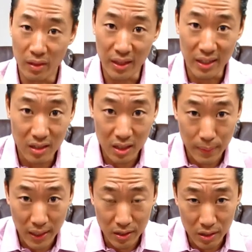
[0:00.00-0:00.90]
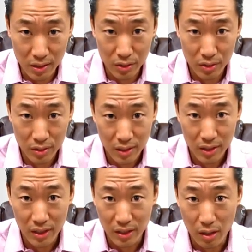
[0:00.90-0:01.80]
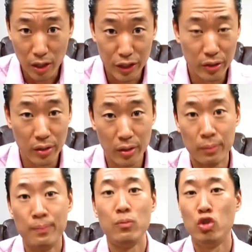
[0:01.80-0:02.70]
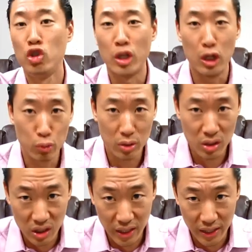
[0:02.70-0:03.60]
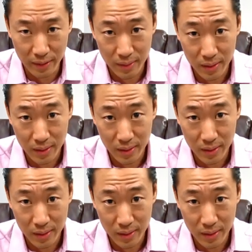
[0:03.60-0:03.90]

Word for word: these expenses on your schedule C,